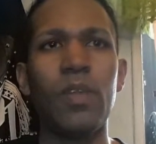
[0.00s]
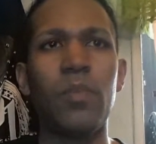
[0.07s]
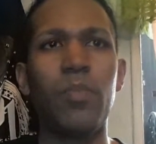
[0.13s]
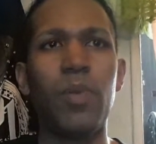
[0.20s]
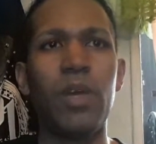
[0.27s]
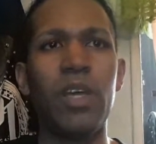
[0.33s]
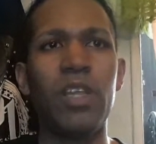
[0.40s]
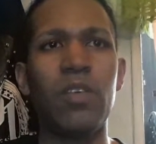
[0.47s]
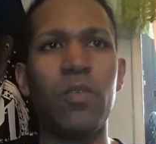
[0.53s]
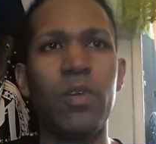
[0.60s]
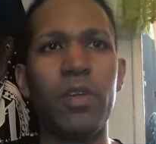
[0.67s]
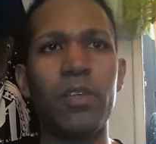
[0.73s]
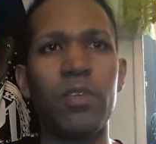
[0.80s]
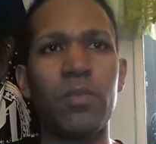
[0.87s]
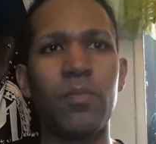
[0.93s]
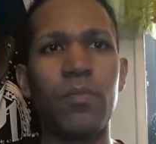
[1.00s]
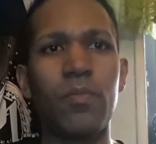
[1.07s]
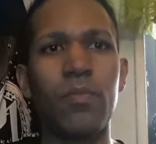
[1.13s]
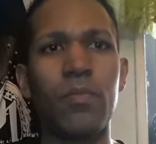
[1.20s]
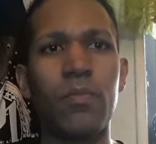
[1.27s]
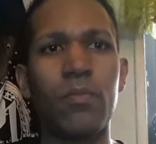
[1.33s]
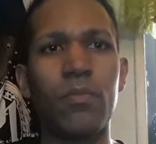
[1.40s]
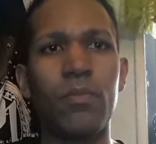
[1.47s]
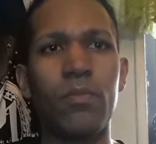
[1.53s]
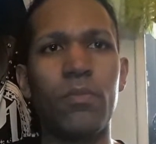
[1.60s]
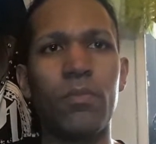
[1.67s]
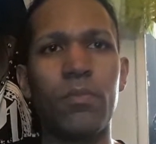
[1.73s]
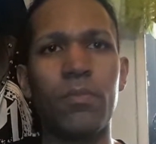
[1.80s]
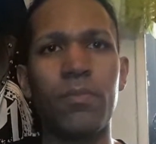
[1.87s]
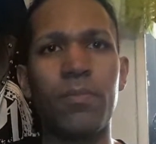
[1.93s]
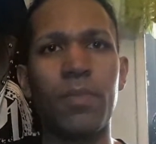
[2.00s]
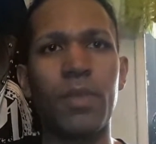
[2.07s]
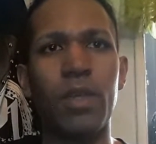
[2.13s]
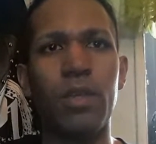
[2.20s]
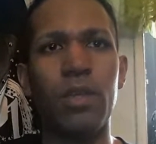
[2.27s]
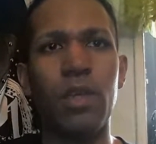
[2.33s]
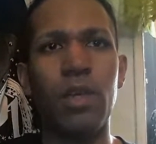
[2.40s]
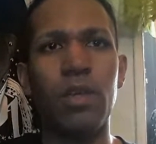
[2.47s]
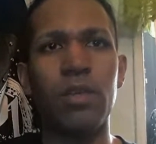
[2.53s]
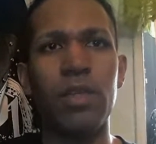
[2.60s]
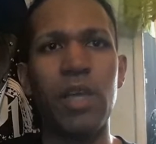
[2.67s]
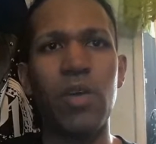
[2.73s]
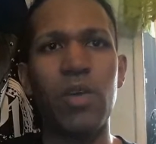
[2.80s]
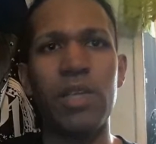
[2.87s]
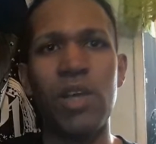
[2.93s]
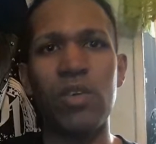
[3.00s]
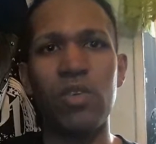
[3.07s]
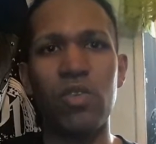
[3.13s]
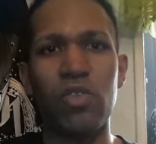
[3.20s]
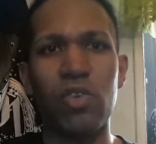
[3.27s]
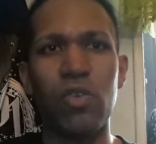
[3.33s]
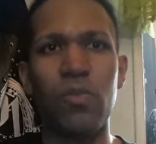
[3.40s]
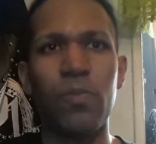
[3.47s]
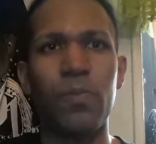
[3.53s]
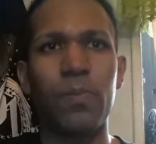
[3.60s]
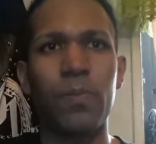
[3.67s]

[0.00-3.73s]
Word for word: but anyways, yeah, that and that was the show.